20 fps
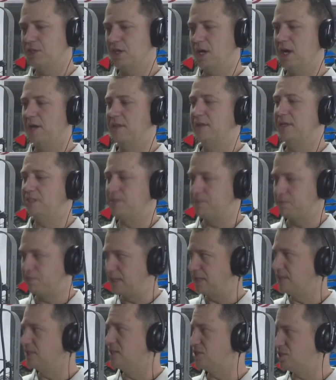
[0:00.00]
That's a
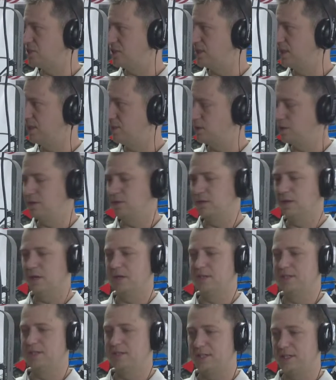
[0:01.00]
big
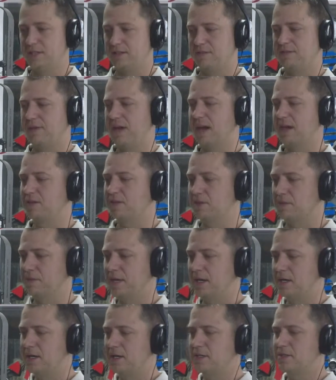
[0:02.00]
distinctive factor
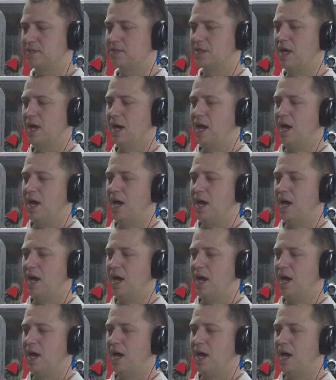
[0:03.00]
about us,